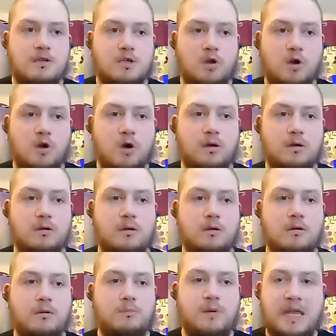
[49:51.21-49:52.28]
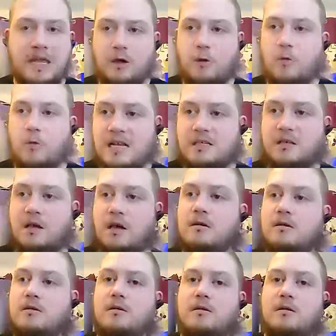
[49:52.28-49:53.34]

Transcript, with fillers: So being a wrestler,